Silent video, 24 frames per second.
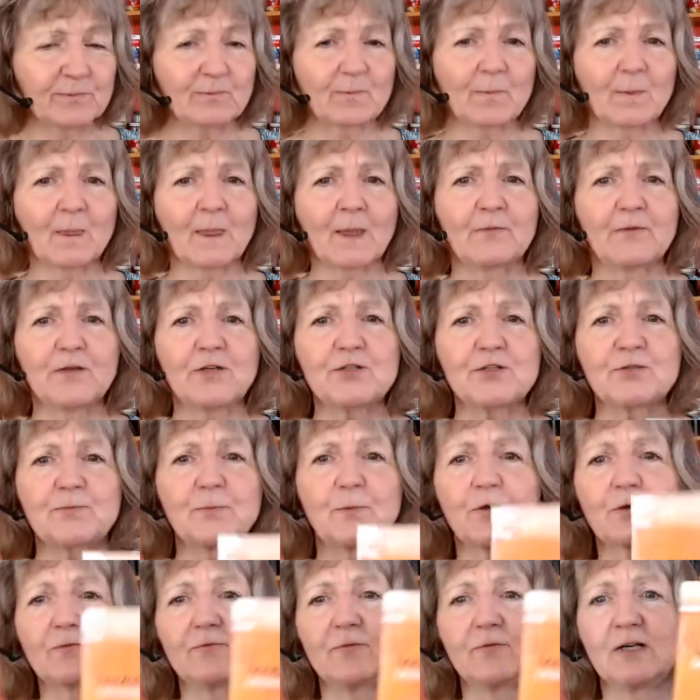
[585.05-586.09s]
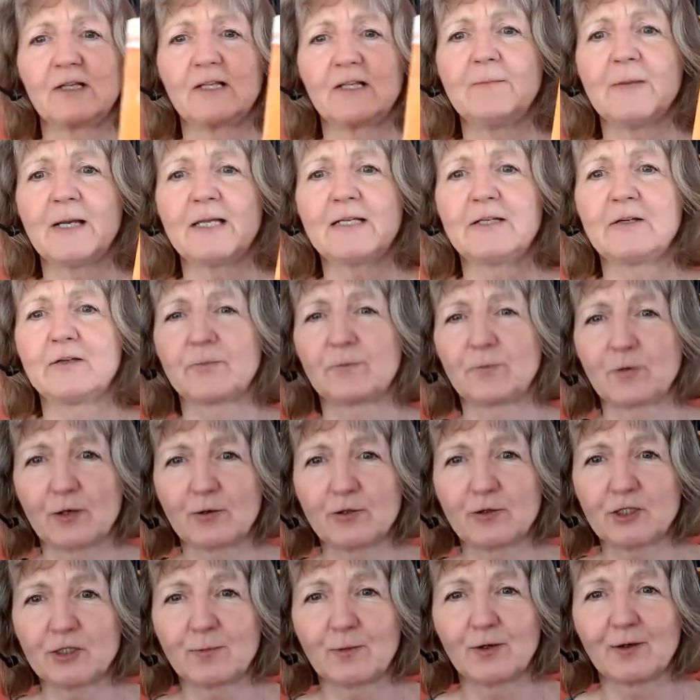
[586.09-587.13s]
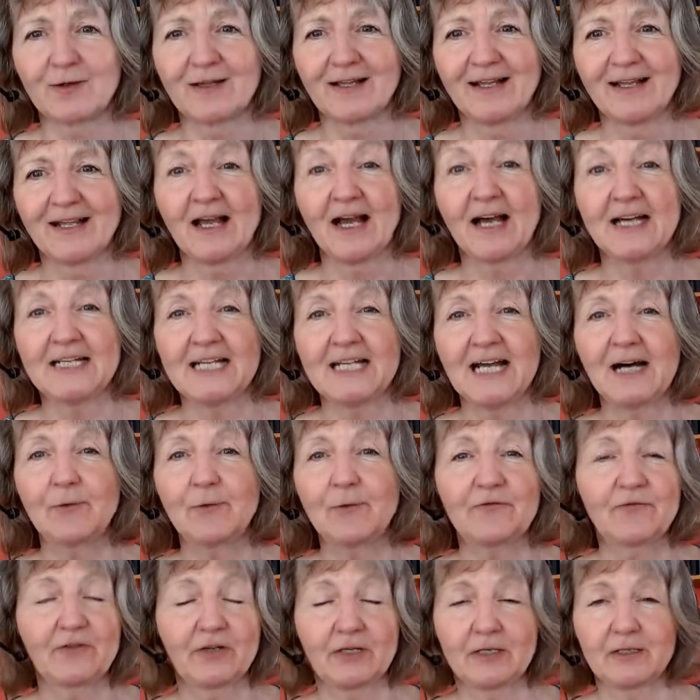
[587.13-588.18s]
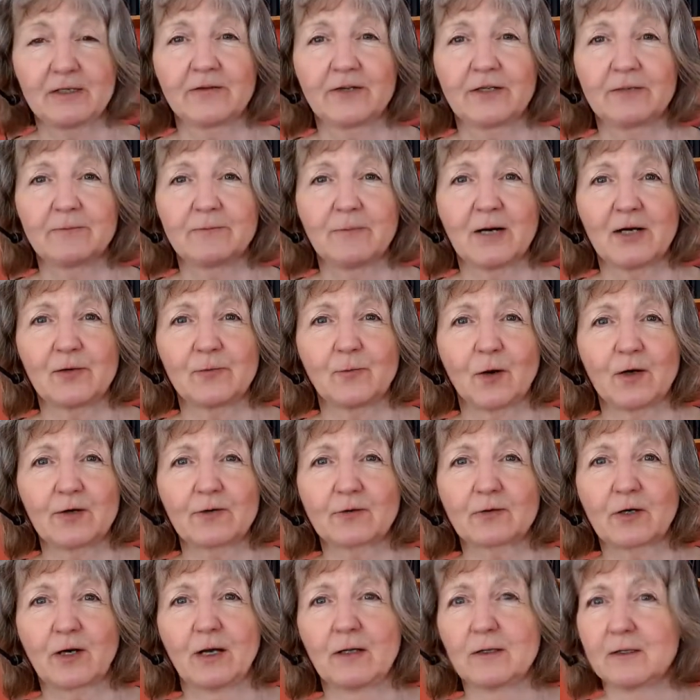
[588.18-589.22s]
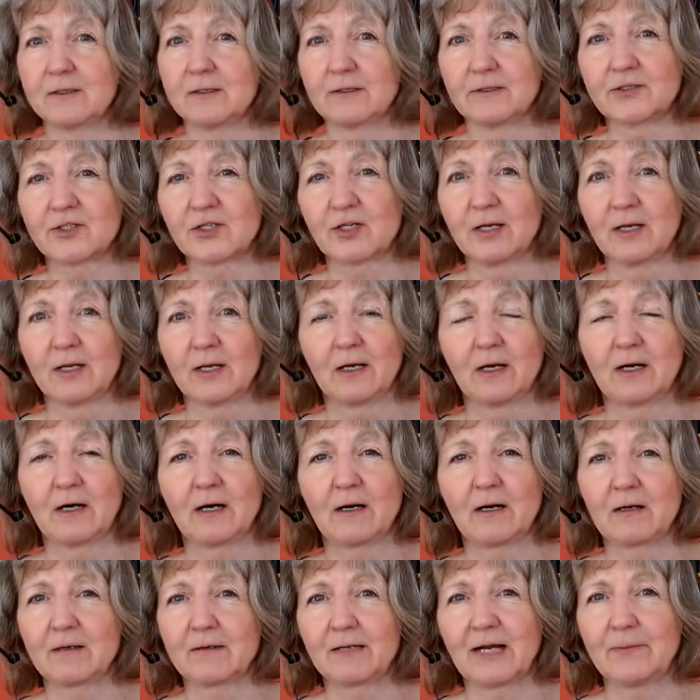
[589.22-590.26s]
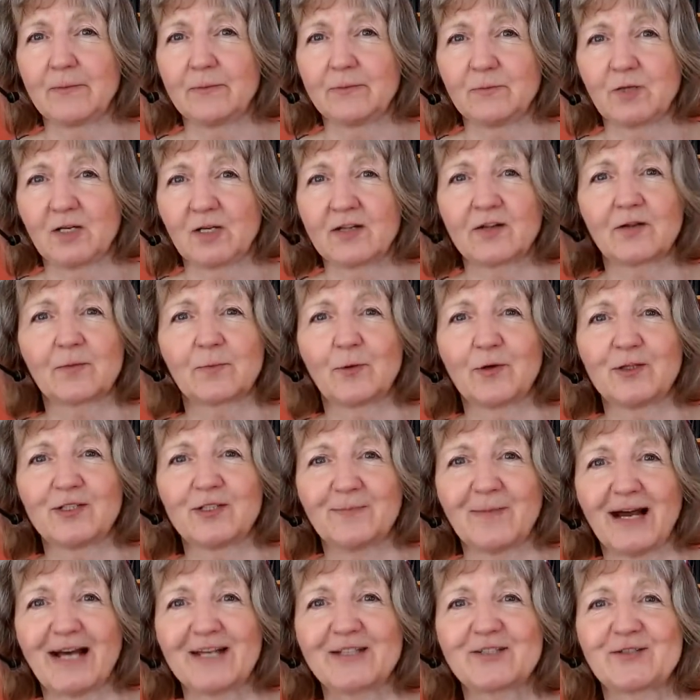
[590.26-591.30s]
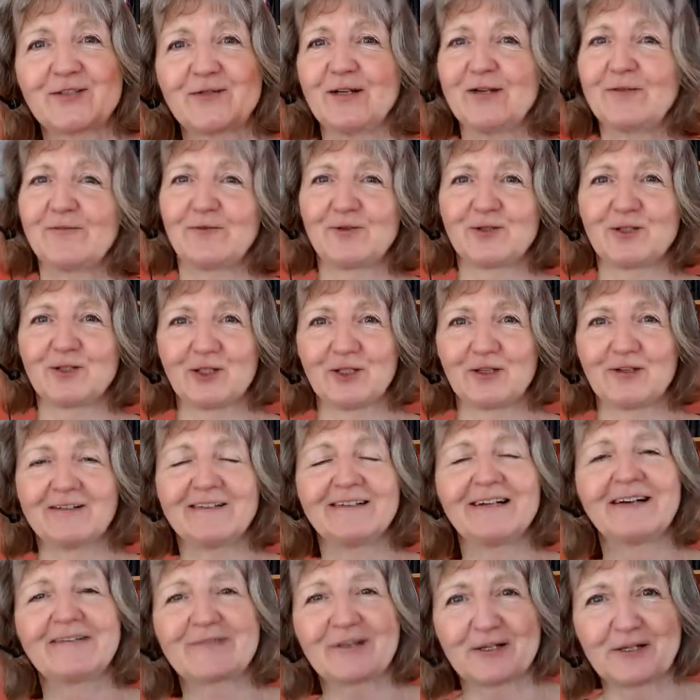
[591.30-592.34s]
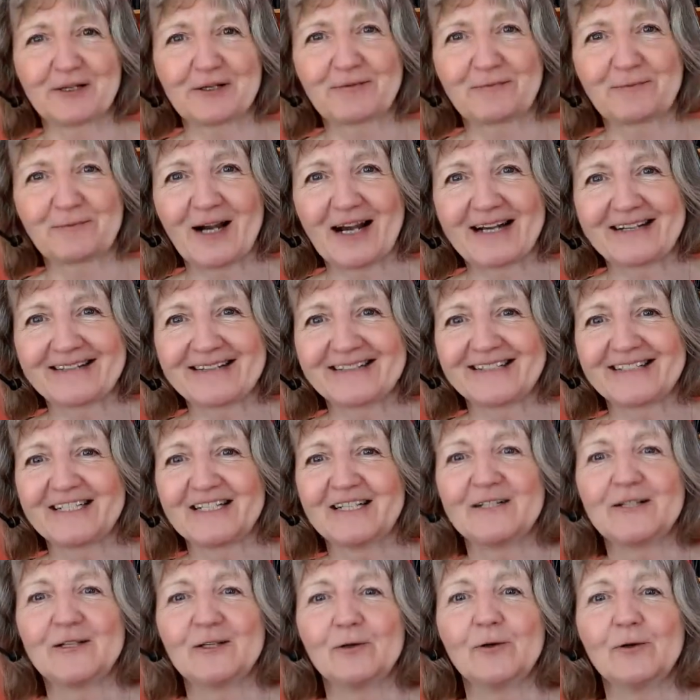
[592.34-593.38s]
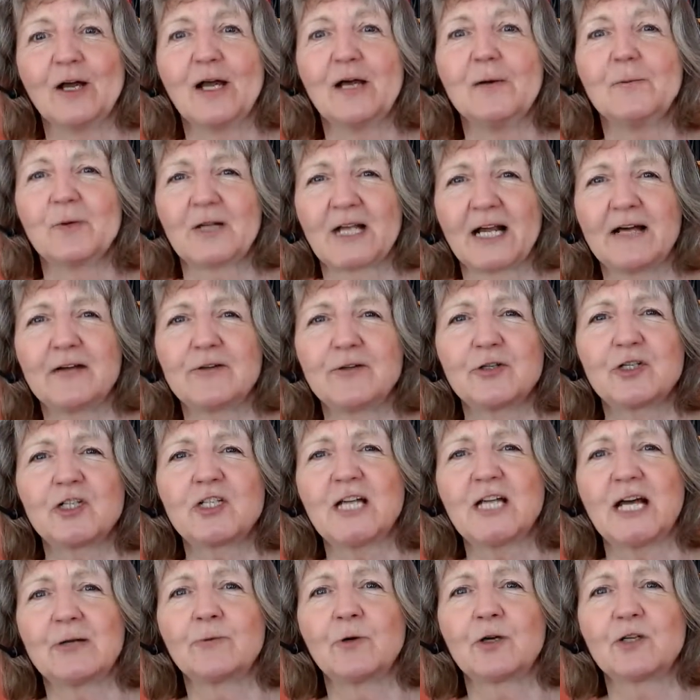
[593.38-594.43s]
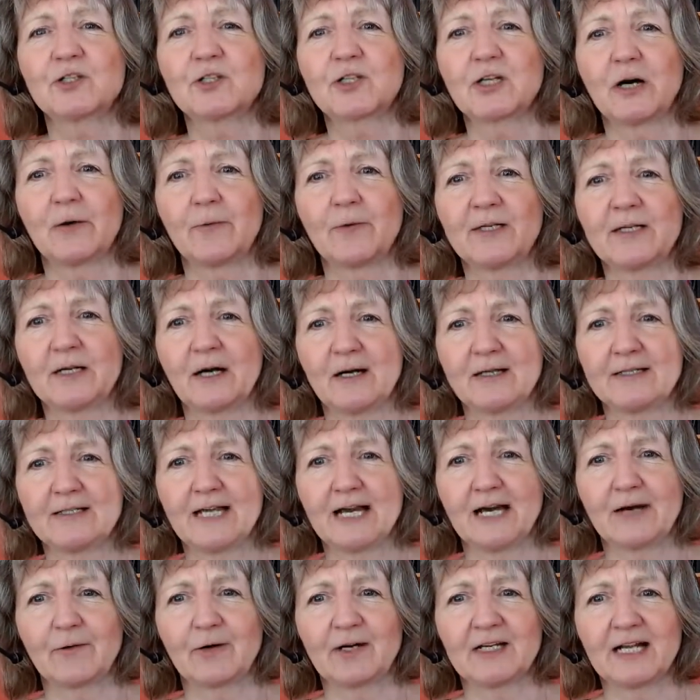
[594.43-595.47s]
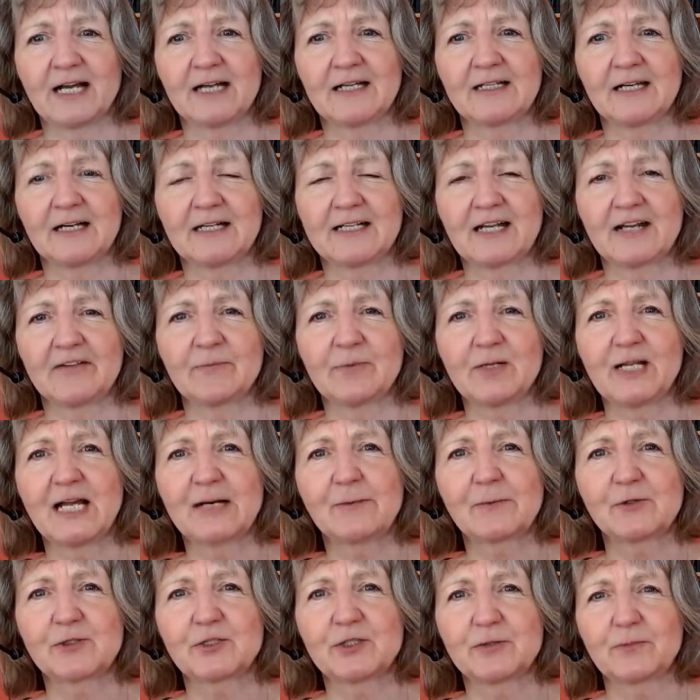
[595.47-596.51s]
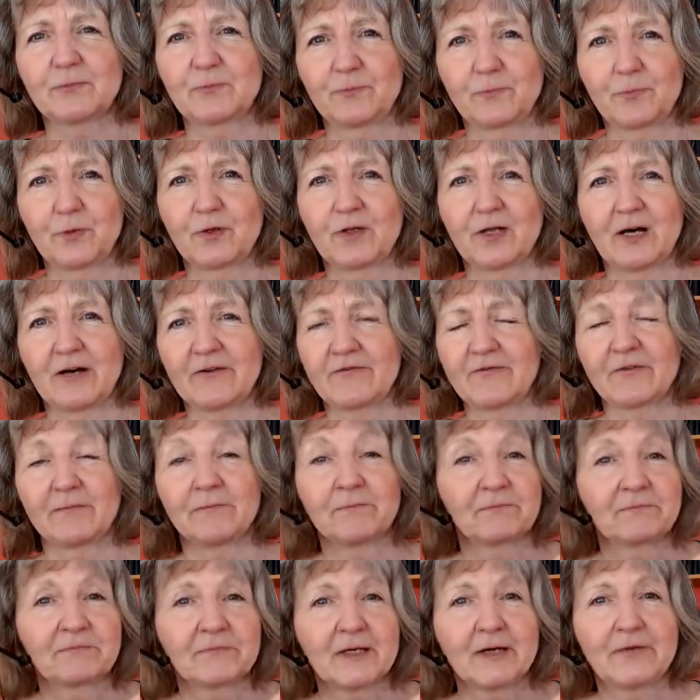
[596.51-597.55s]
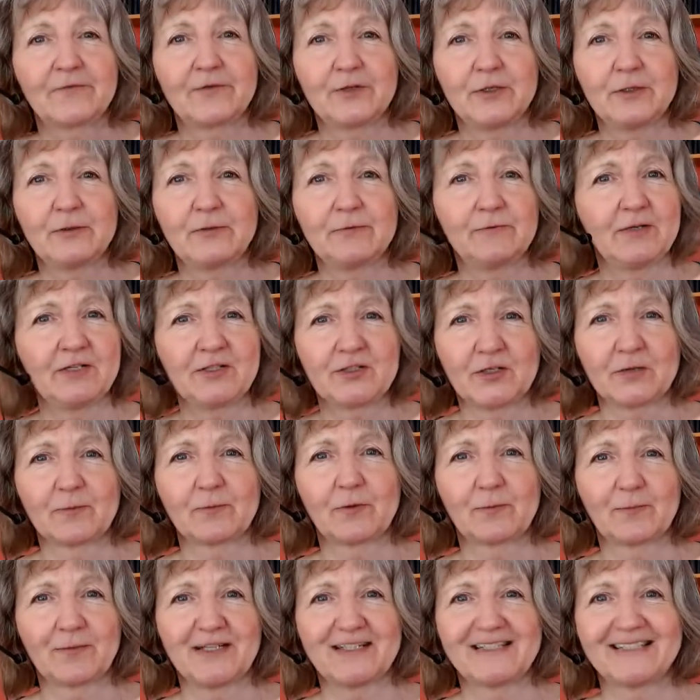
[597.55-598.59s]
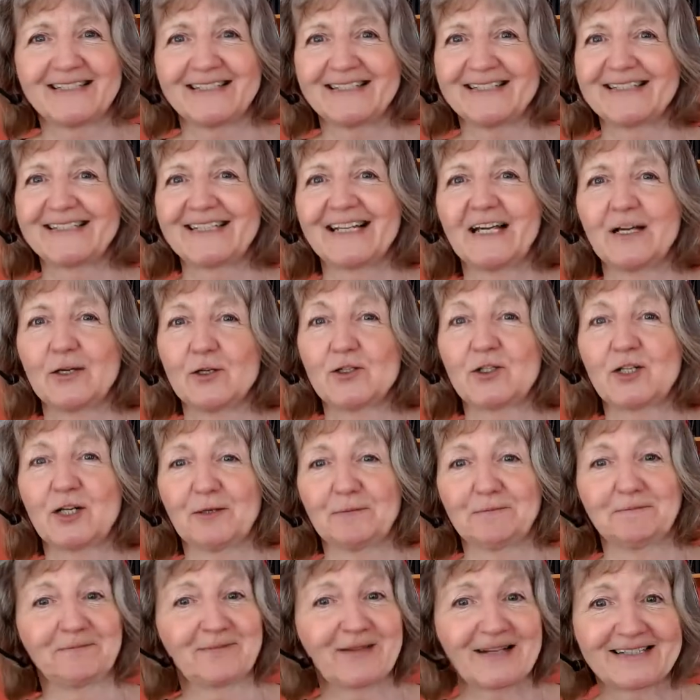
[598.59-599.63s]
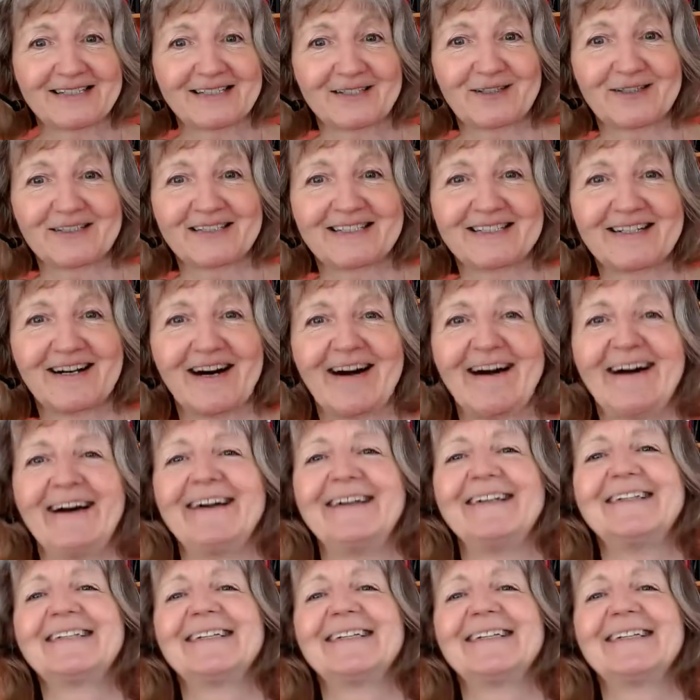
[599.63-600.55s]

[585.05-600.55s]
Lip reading: this book really made it approachable, and now I feel that my watercolors I'm not at the point of mastery, for sure. I've got a lot of practice to do, but I understand what's going on now, and I've been able to pull off a few reasonable pieces. So that's a good start.